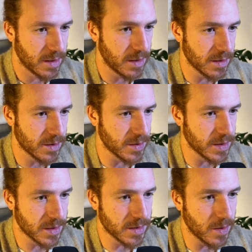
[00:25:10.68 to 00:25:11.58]
So
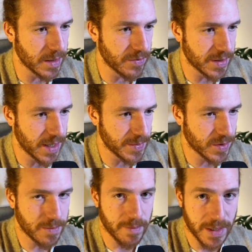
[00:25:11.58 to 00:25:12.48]
this is called every time
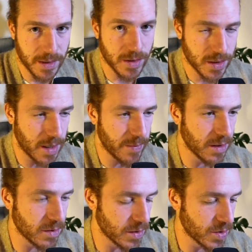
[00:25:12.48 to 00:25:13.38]
there's a message
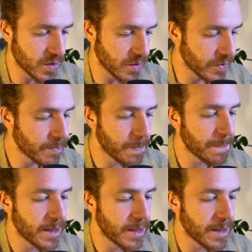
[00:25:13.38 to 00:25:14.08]
coming to the gen server.